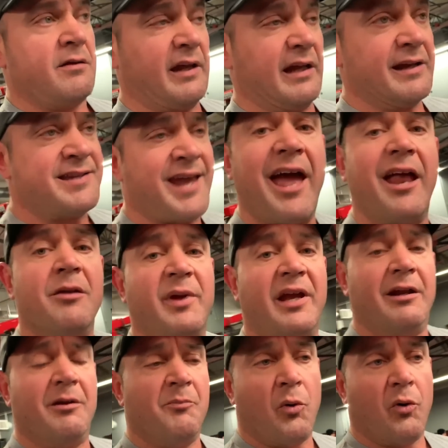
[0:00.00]
the intent
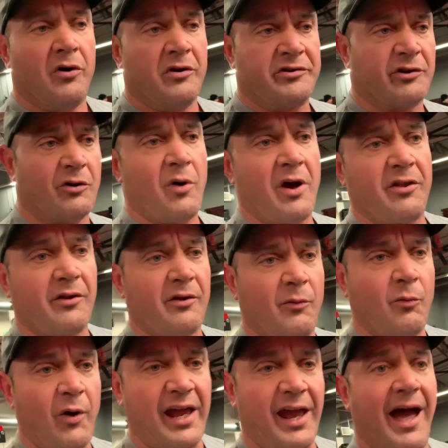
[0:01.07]
being important. So whether
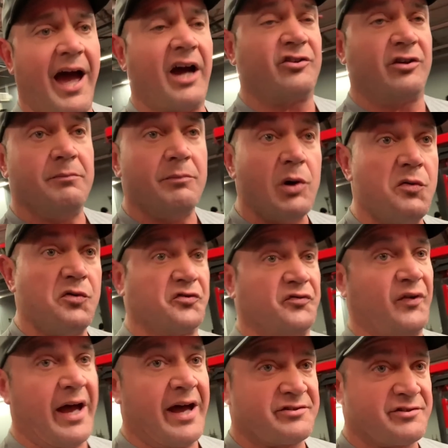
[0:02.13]
the weight actually moves
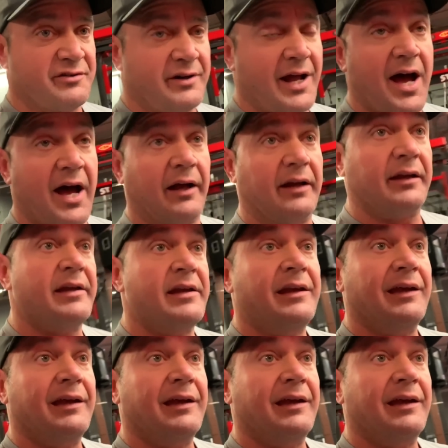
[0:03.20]
fast or not